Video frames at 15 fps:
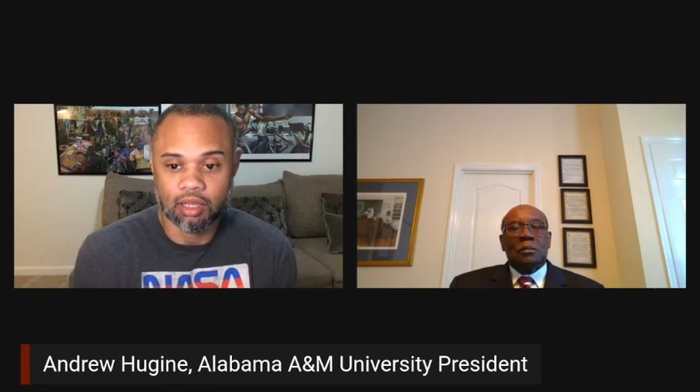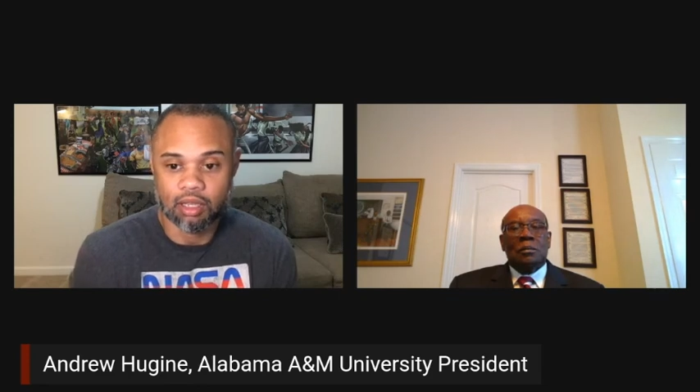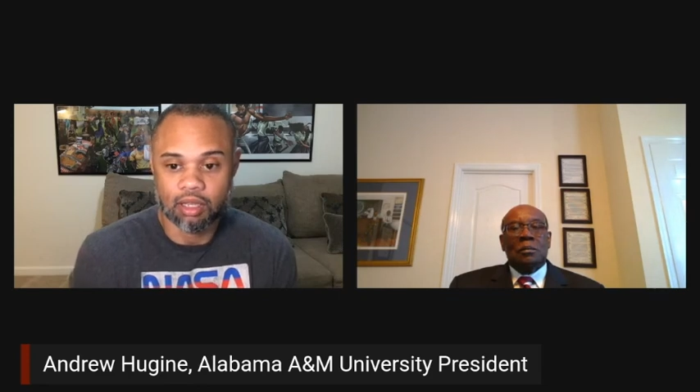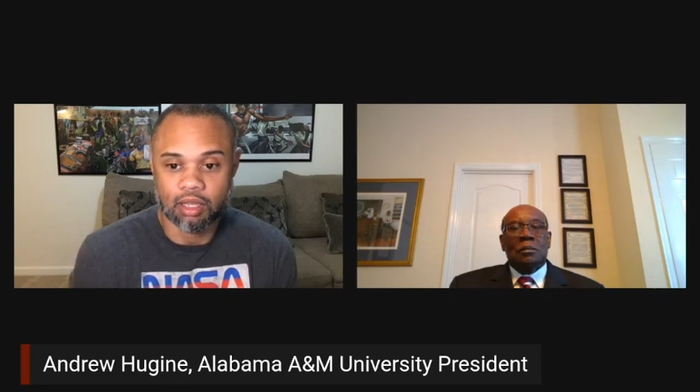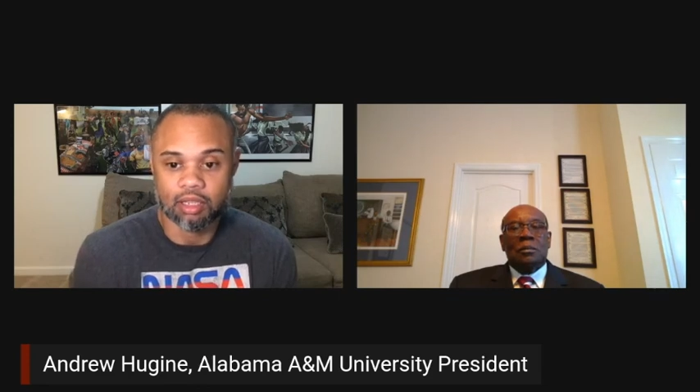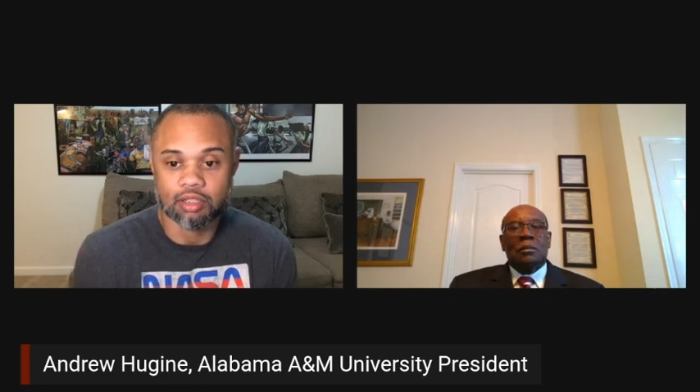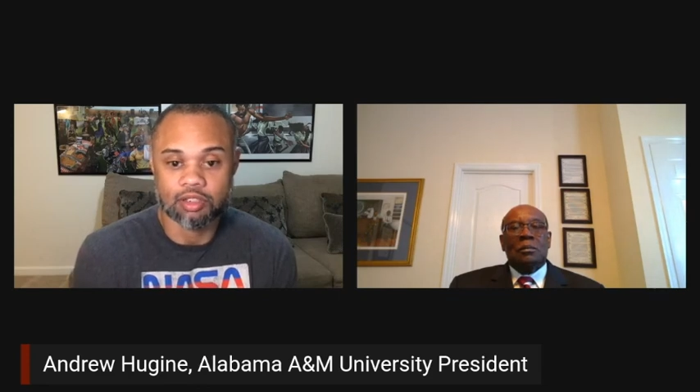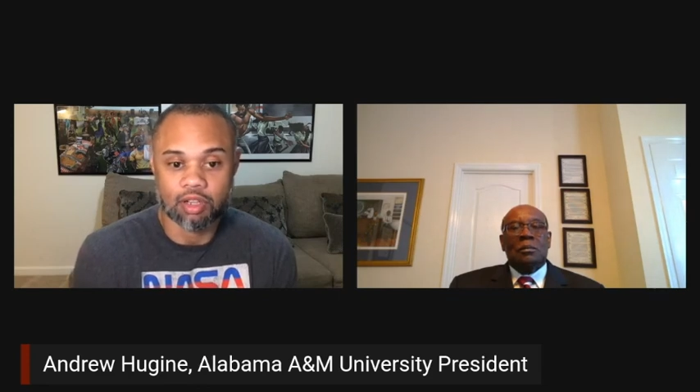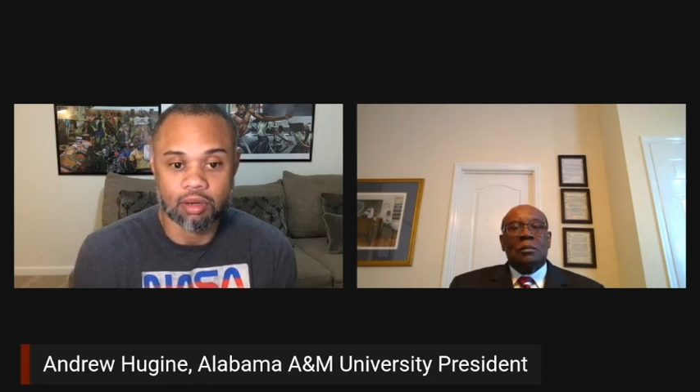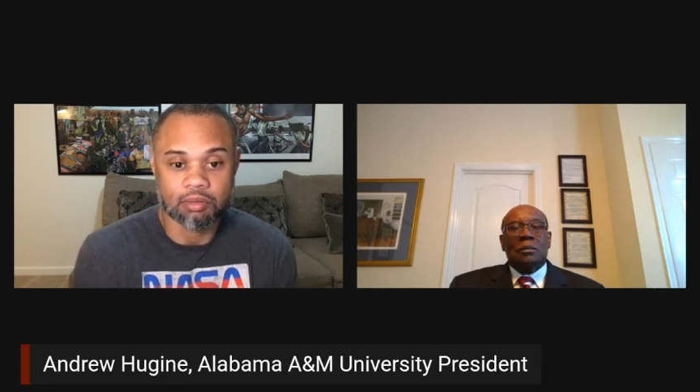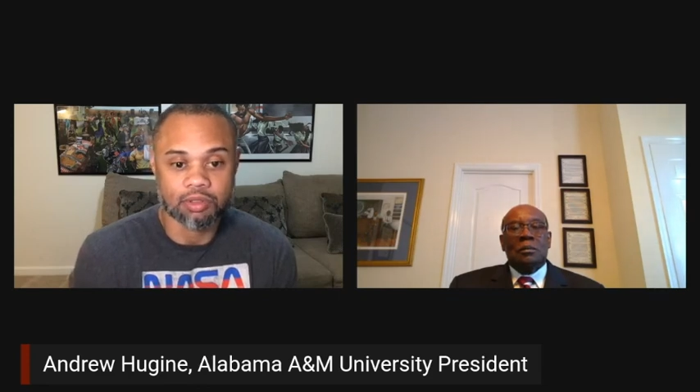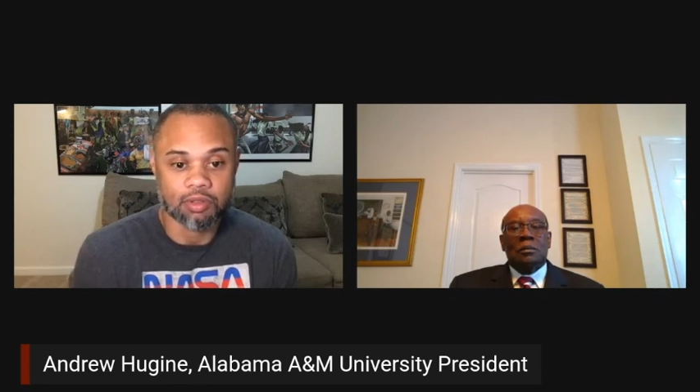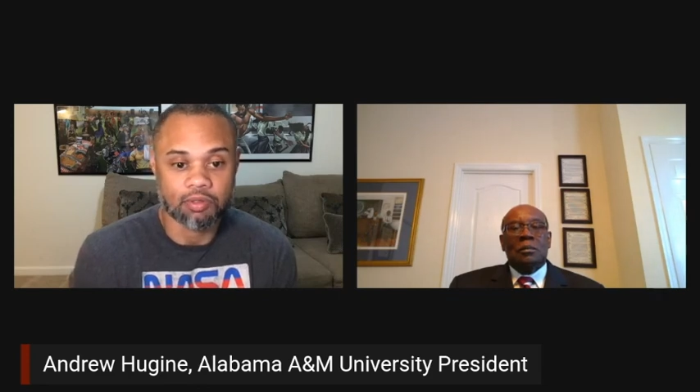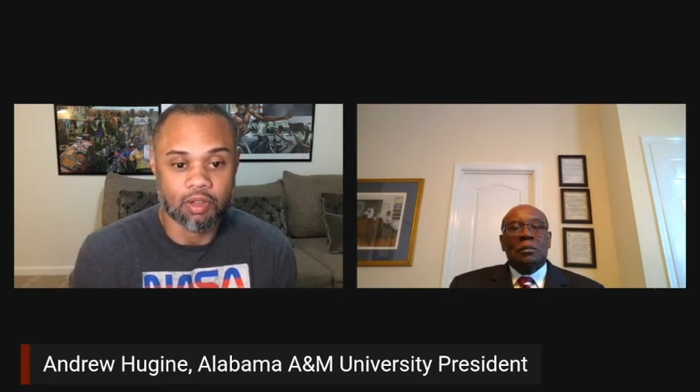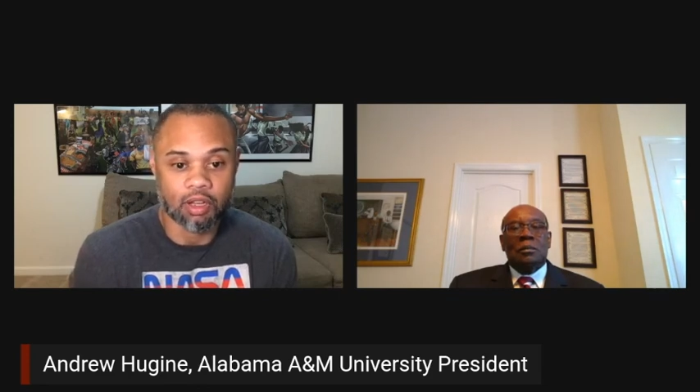in terms
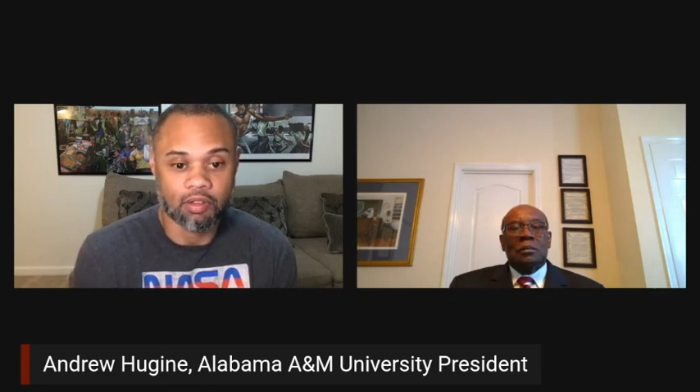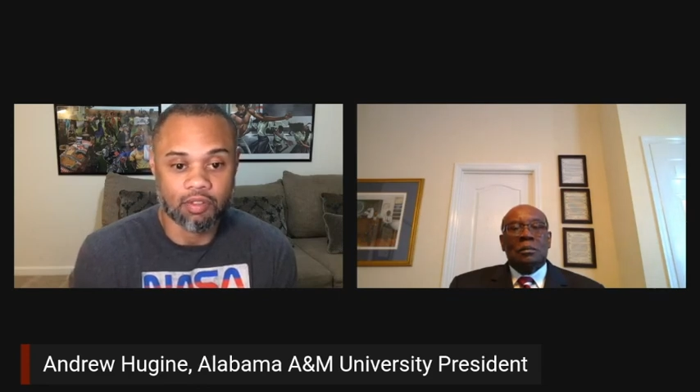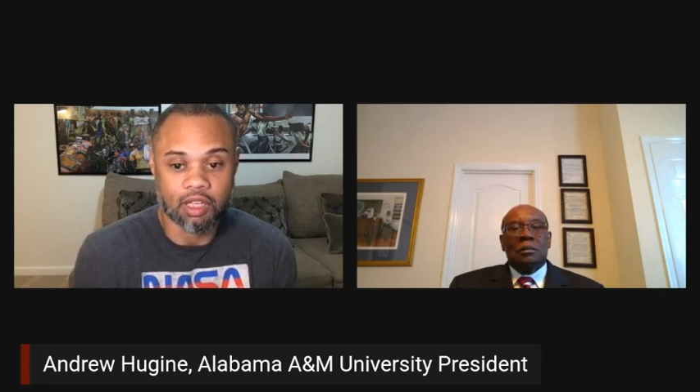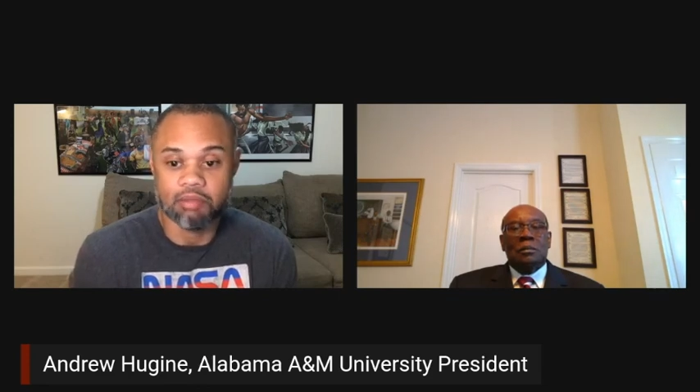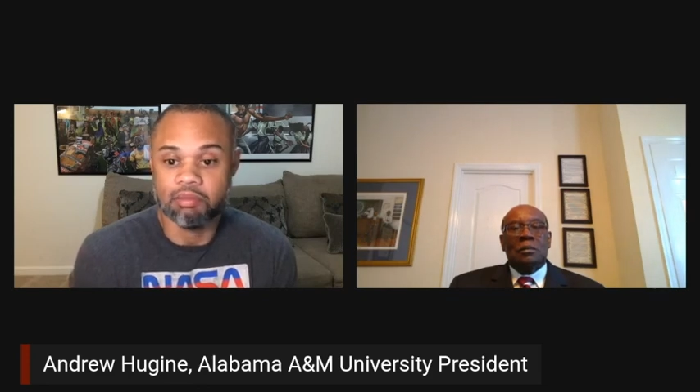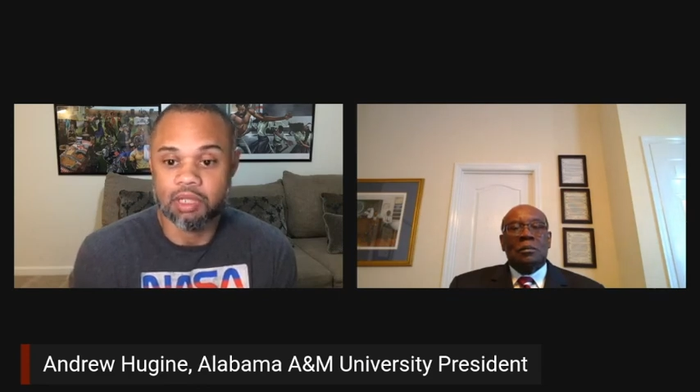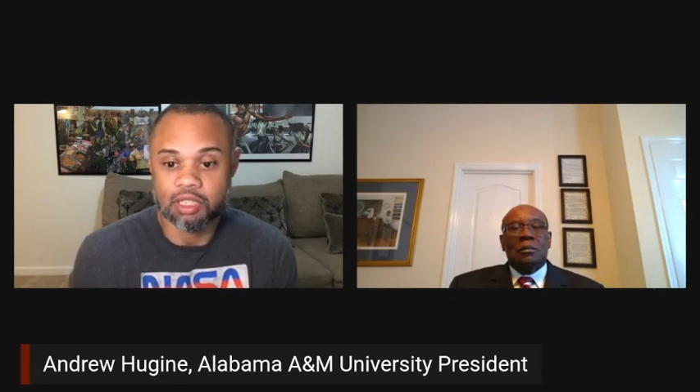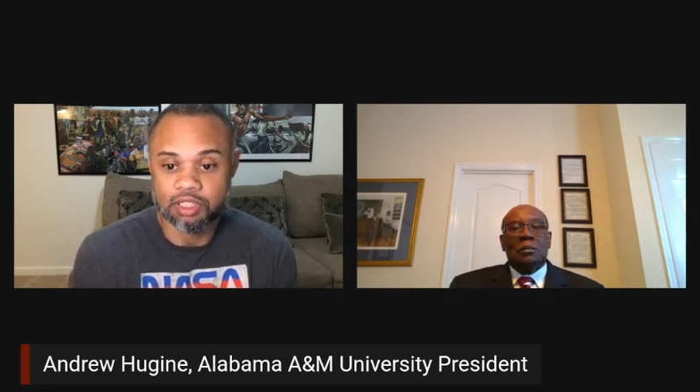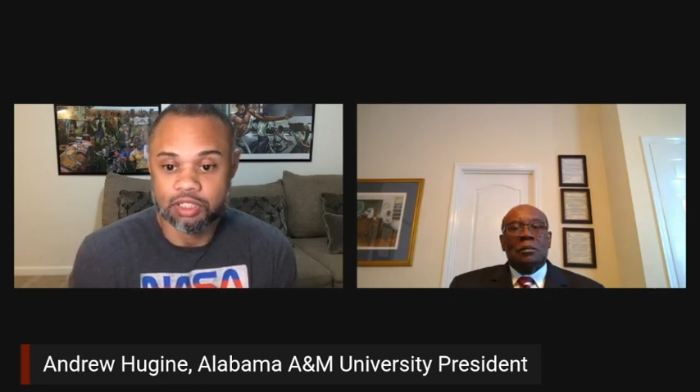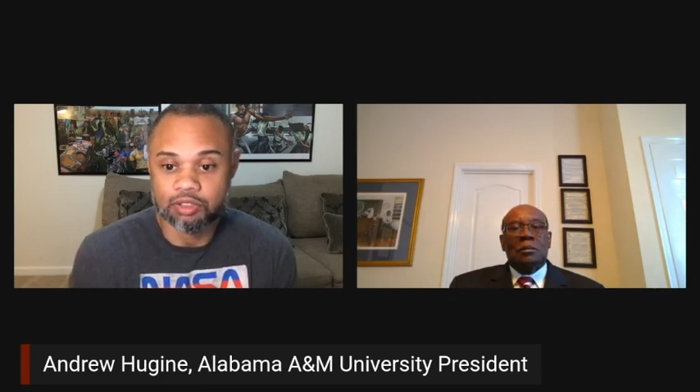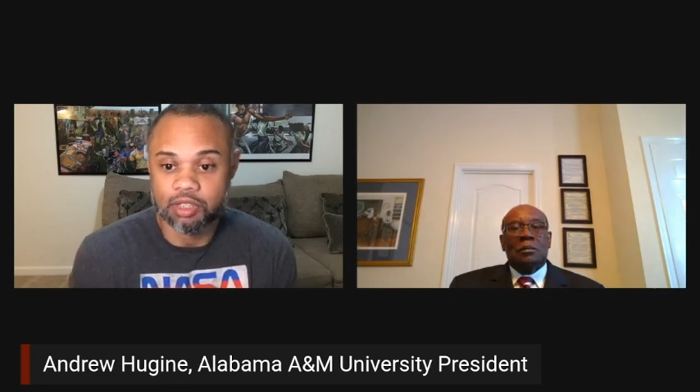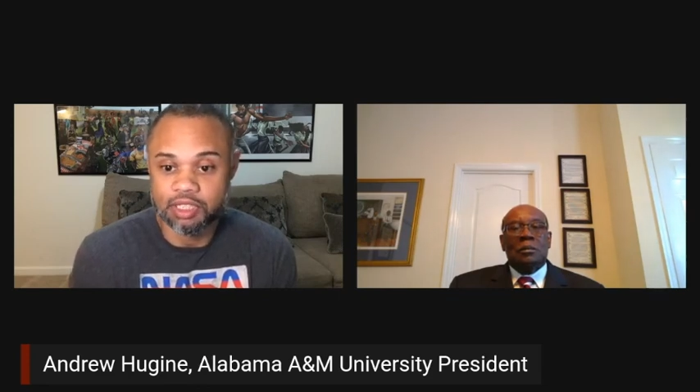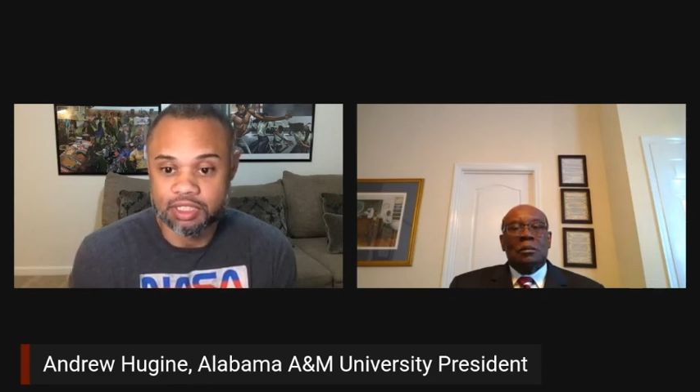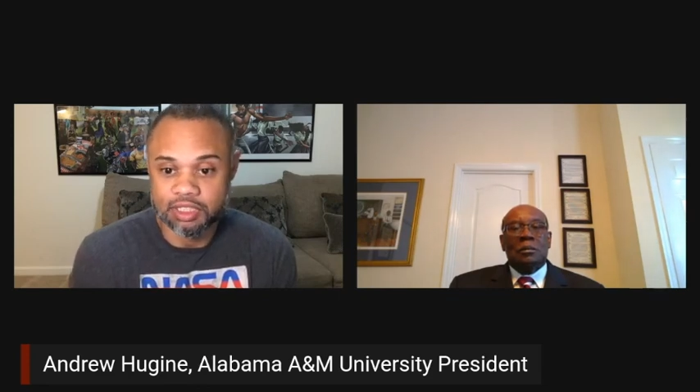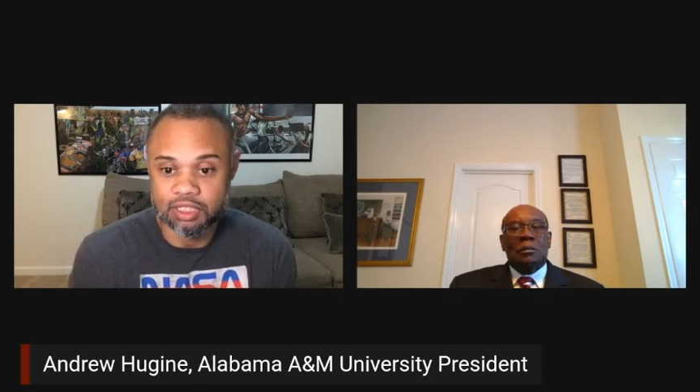of, of
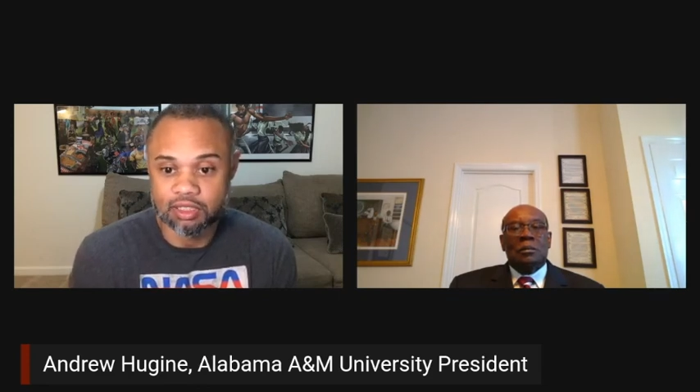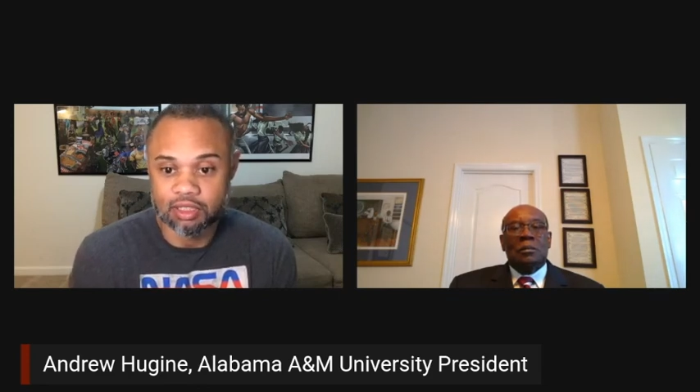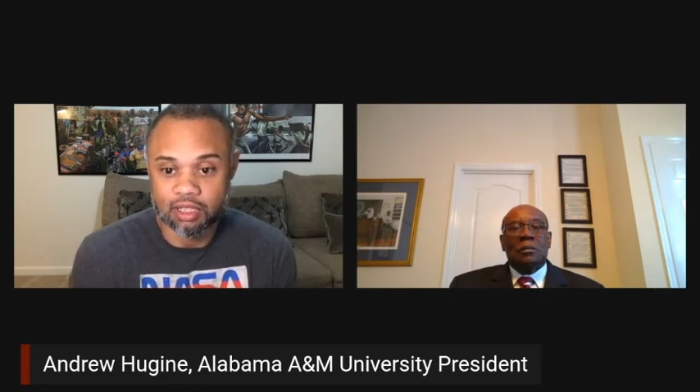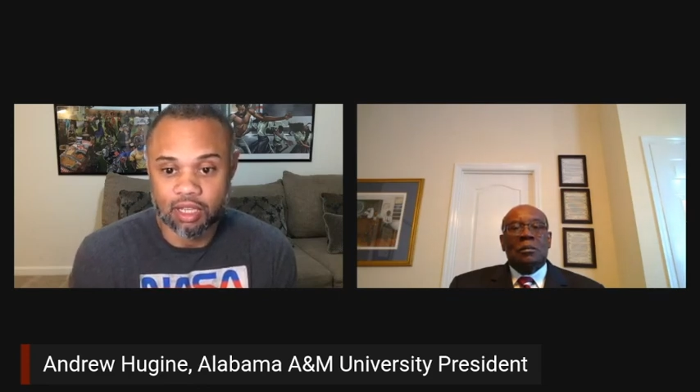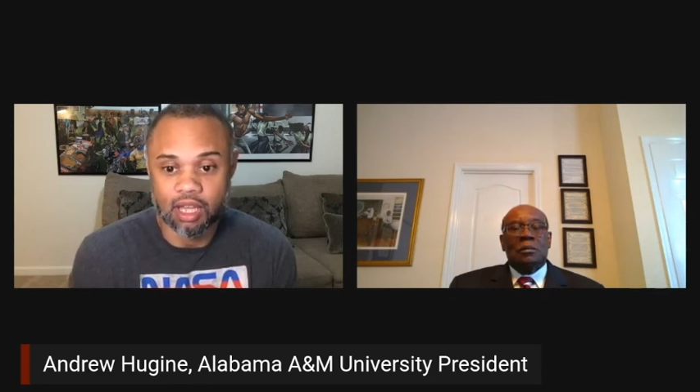administration